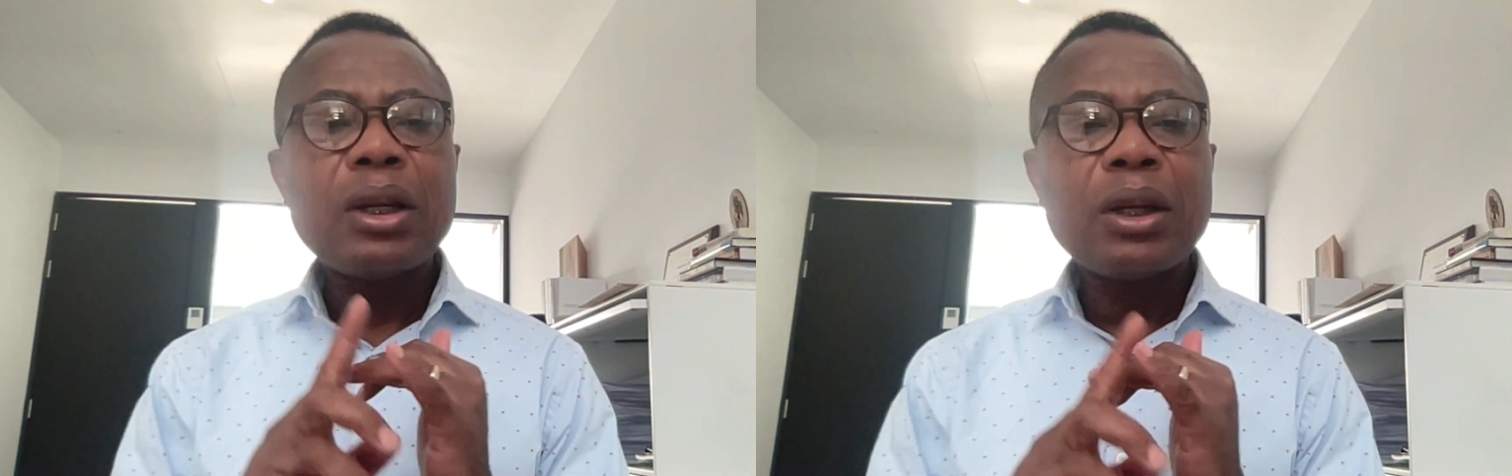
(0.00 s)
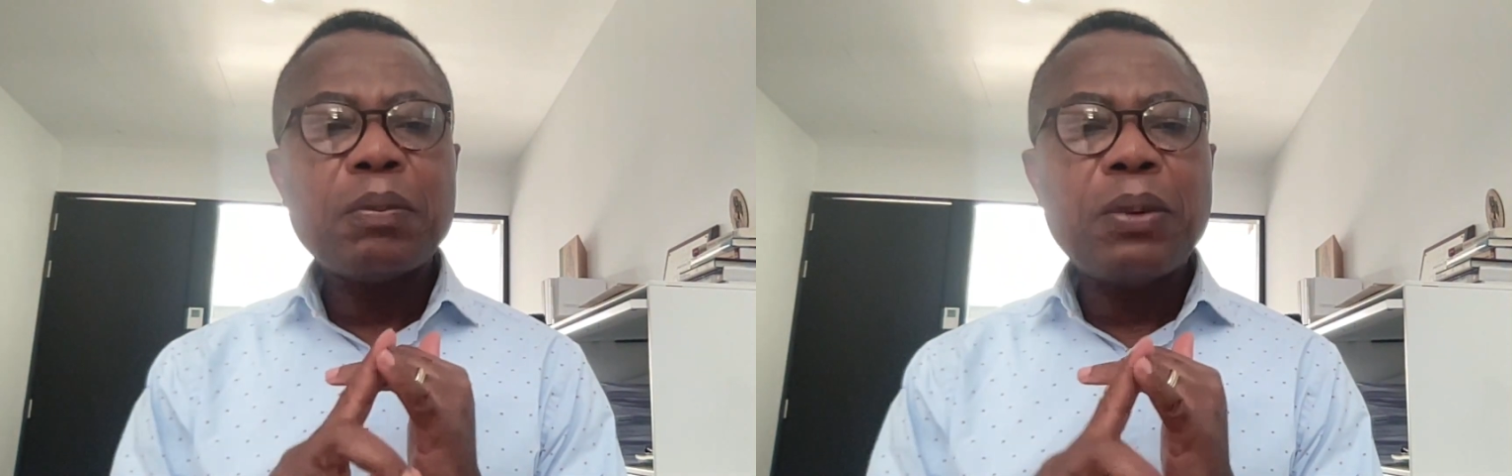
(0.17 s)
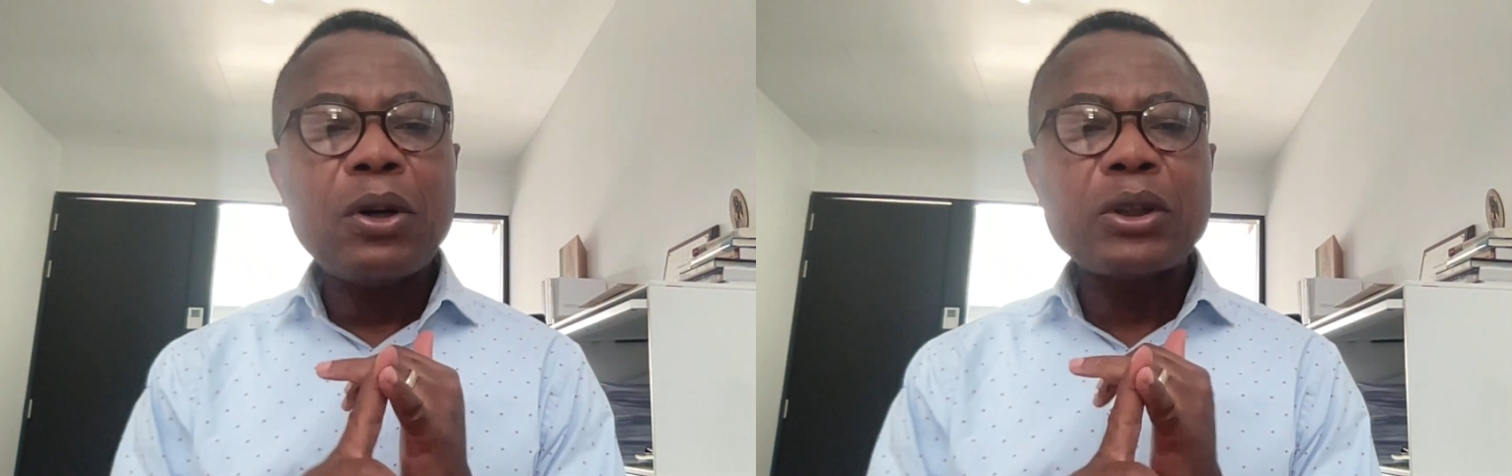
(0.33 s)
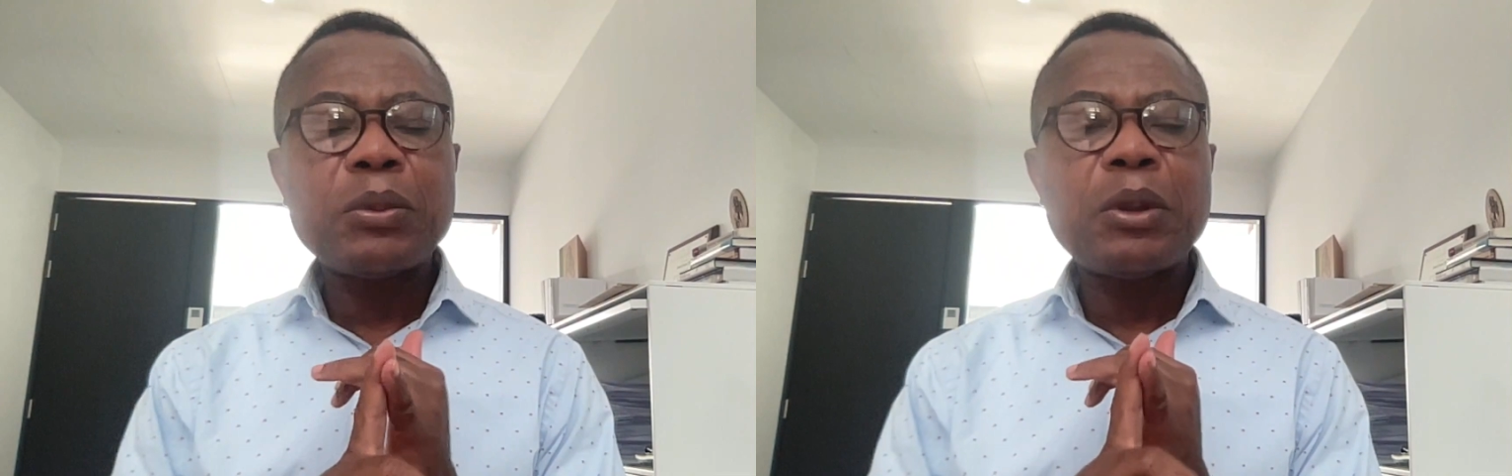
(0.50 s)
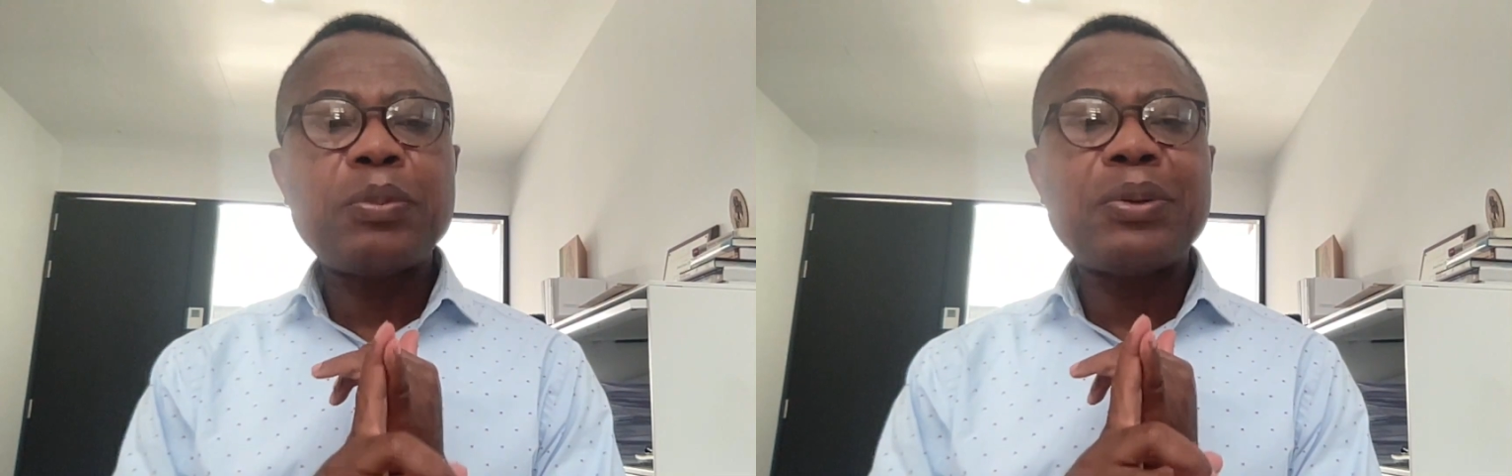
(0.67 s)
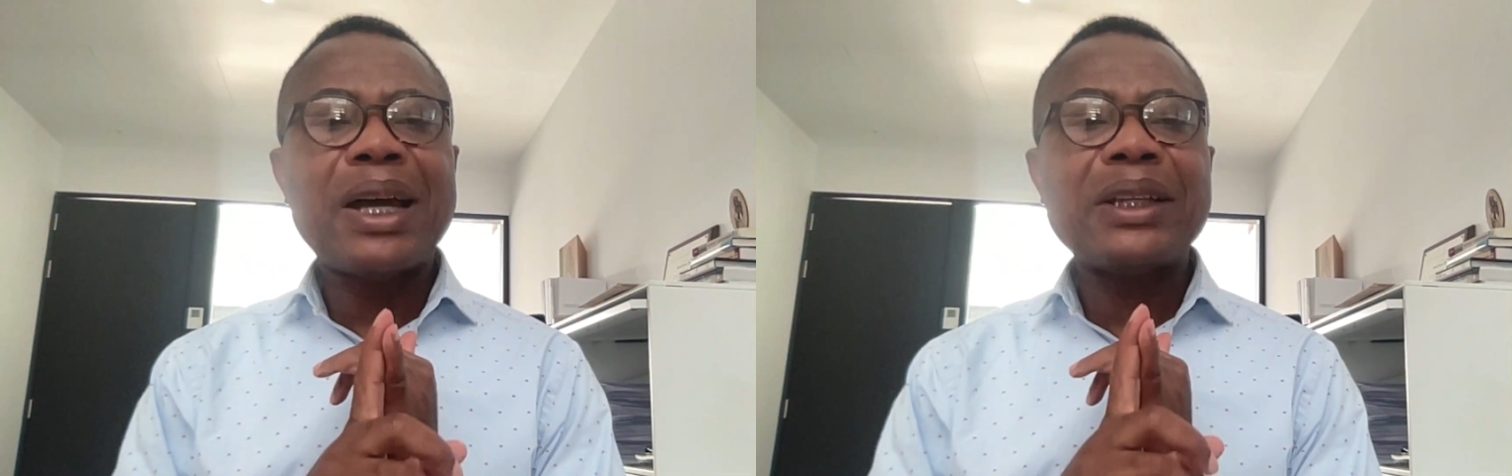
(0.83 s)
the
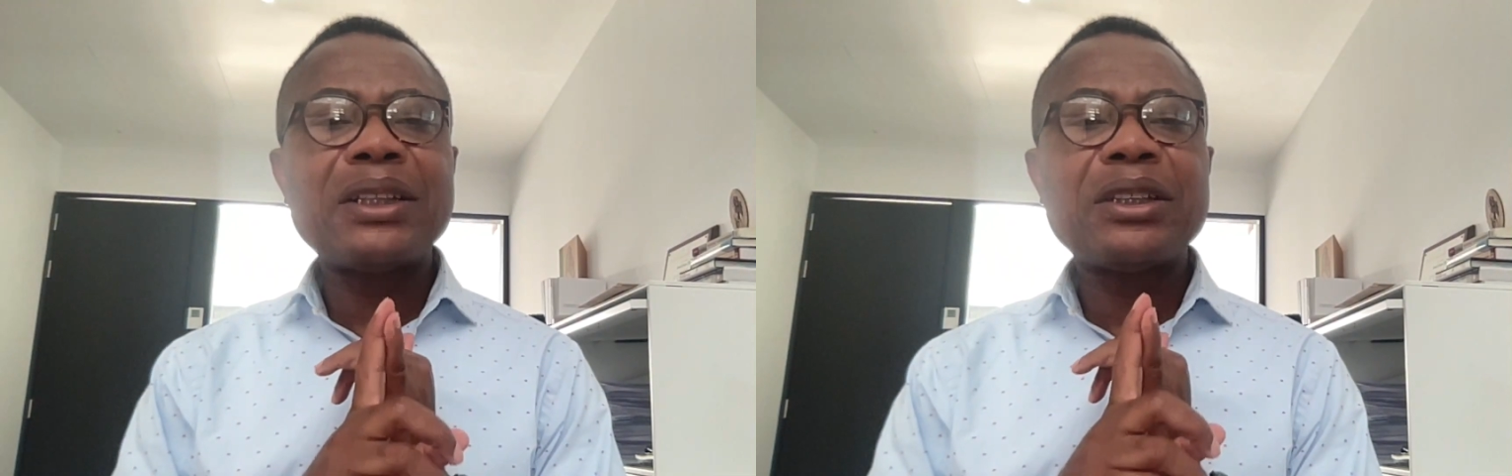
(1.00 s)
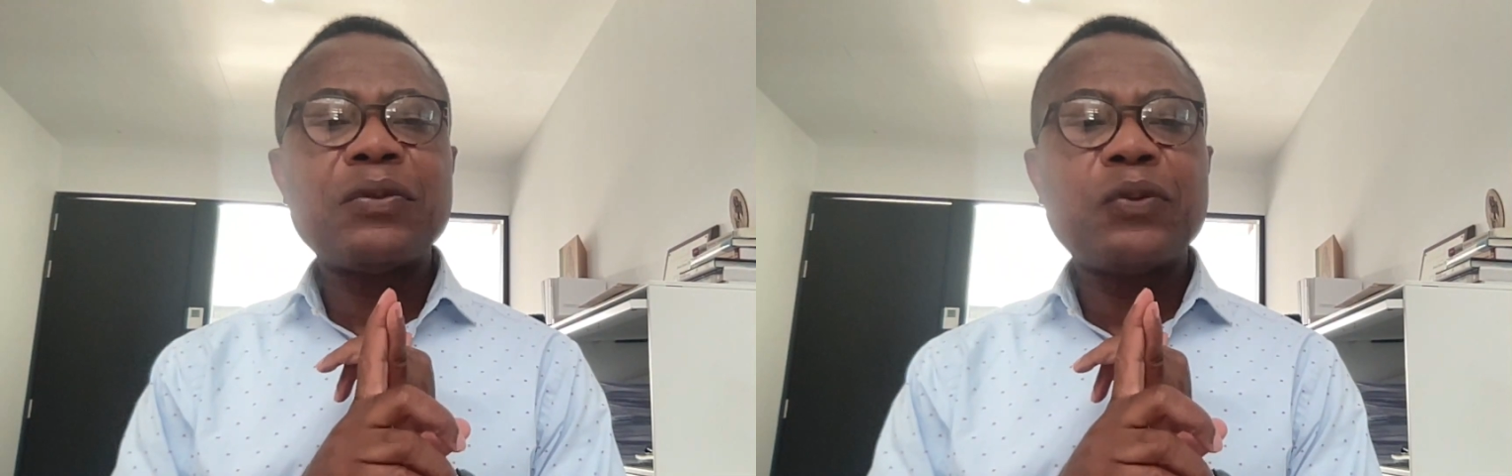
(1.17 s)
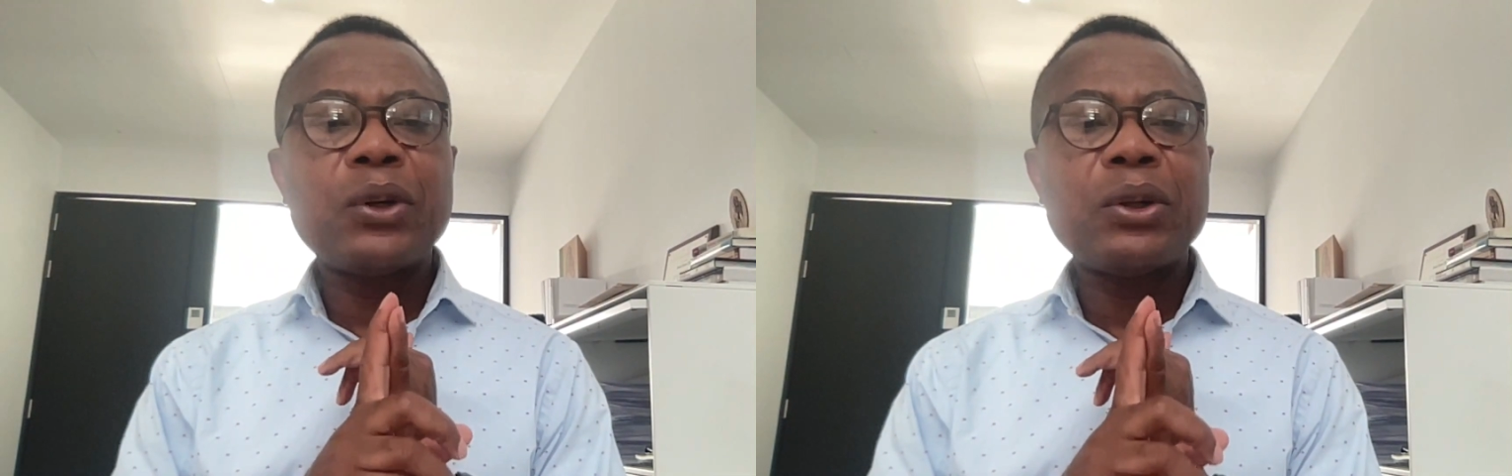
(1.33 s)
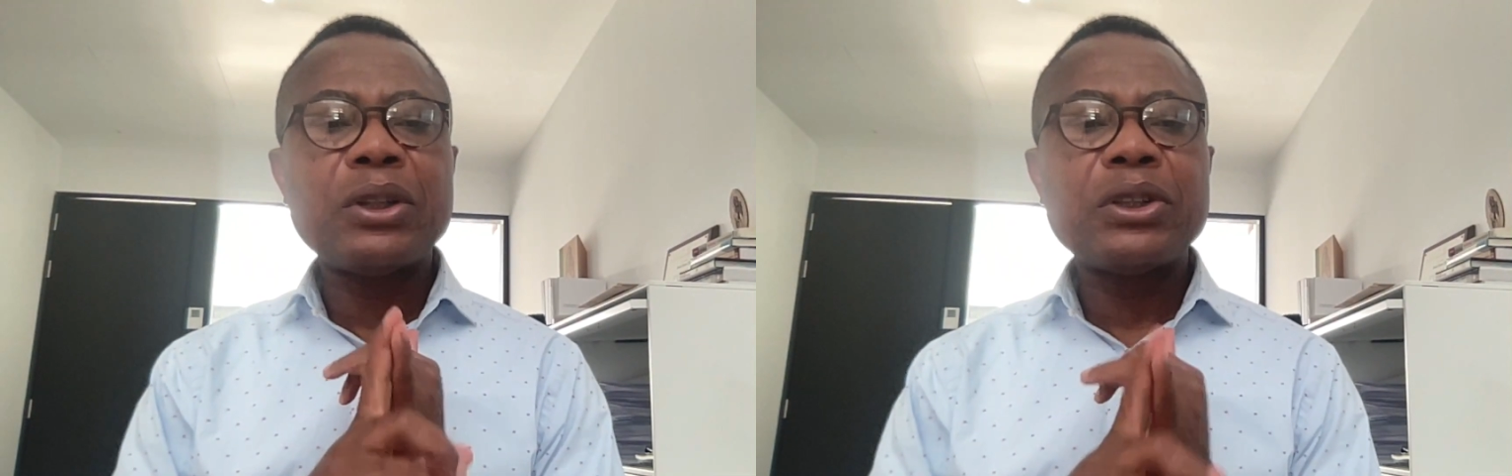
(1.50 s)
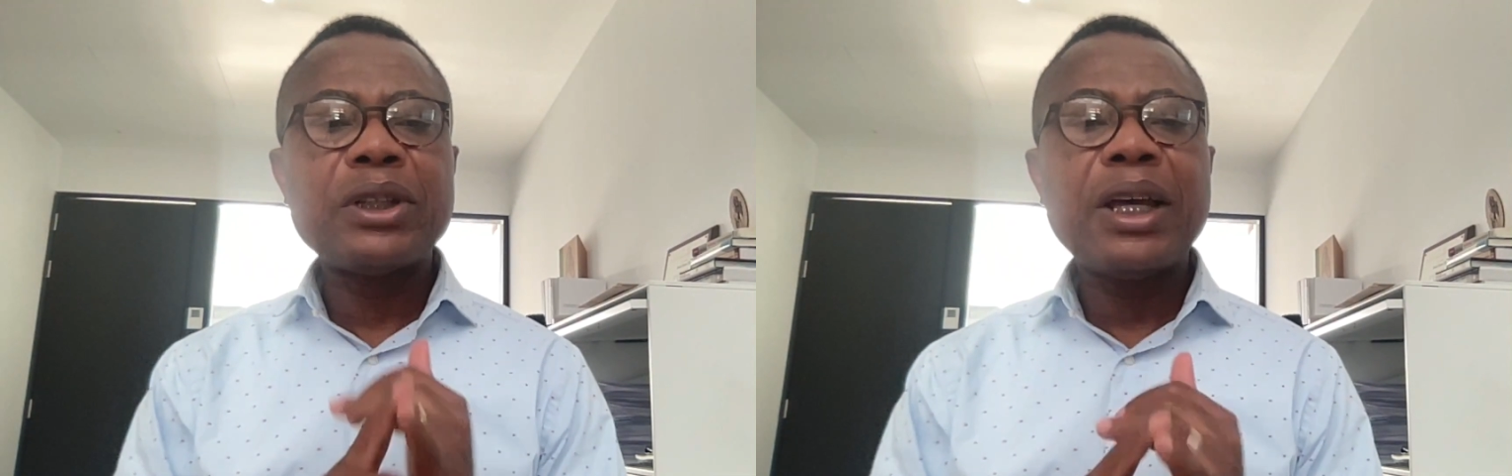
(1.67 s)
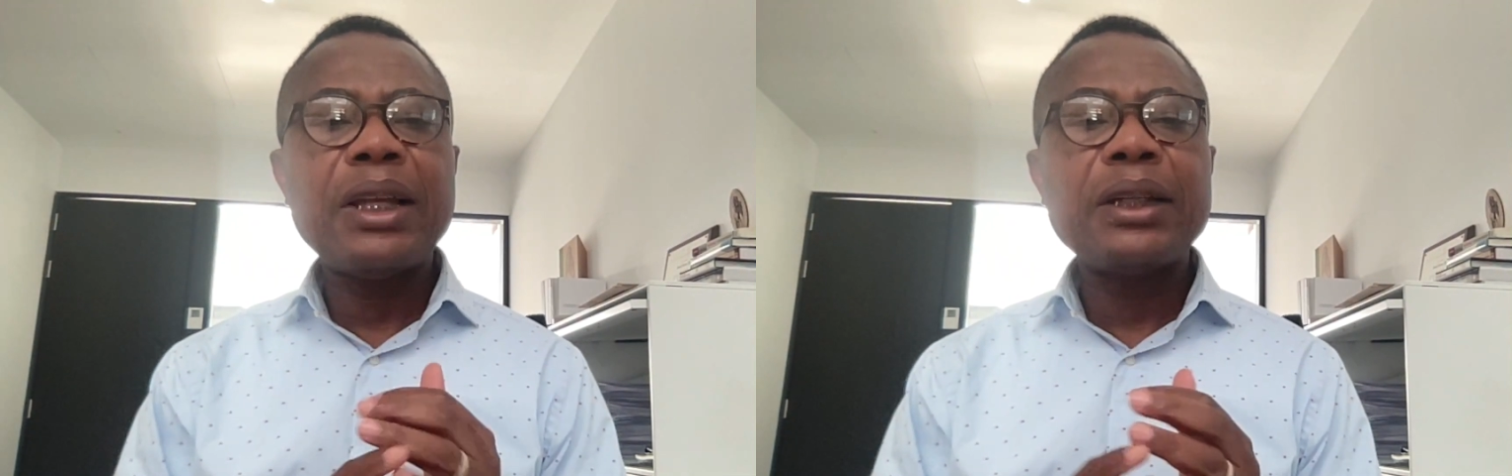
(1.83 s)
possible prices if we're going to
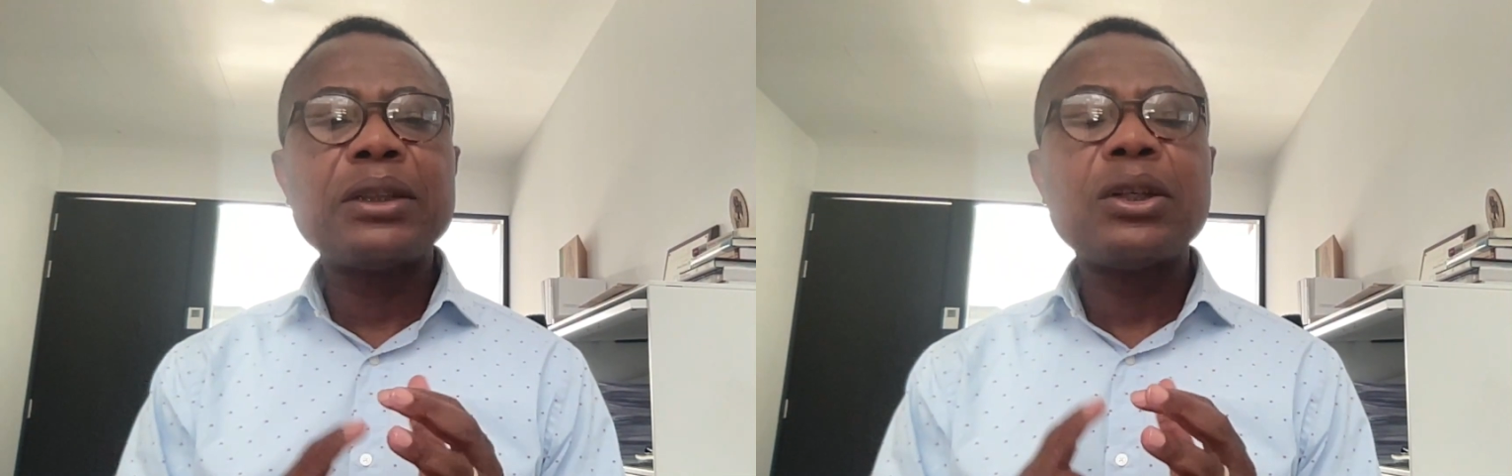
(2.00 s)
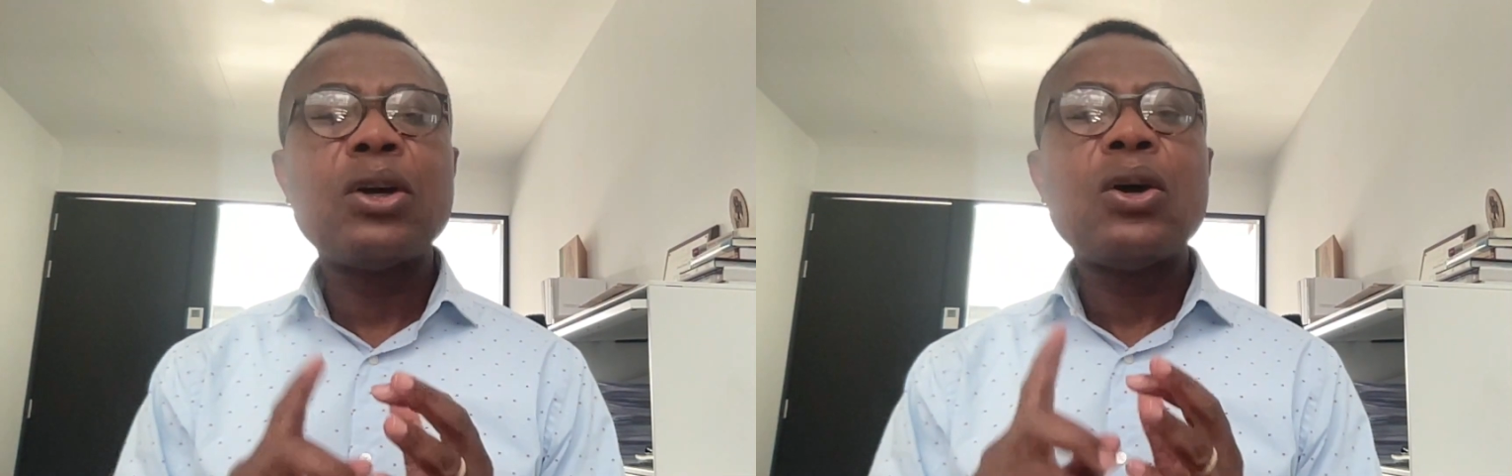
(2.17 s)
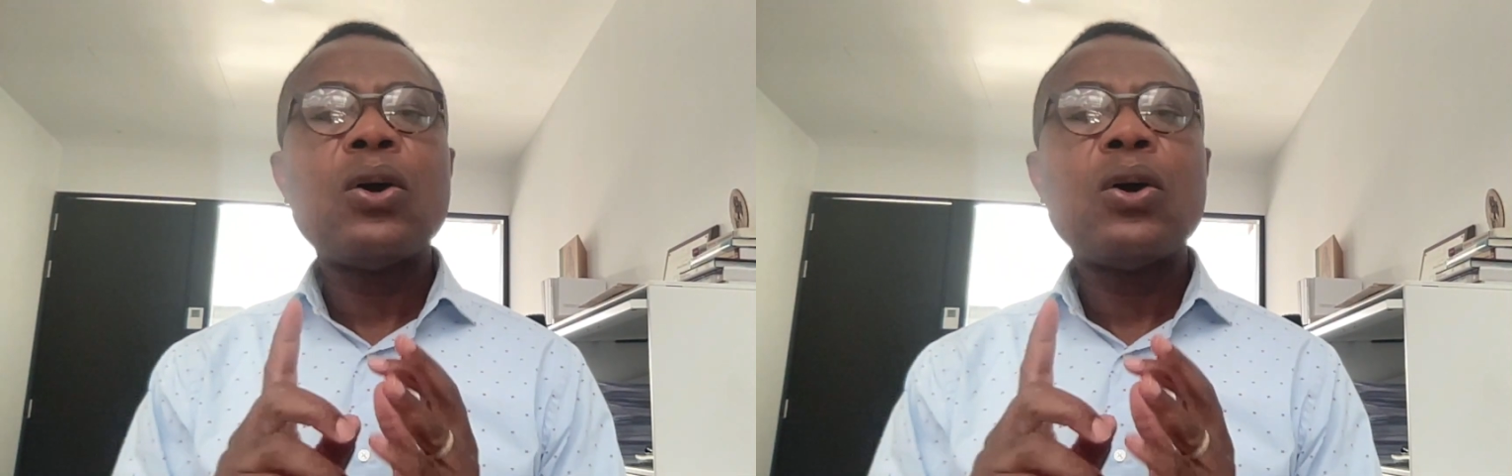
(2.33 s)
sell it,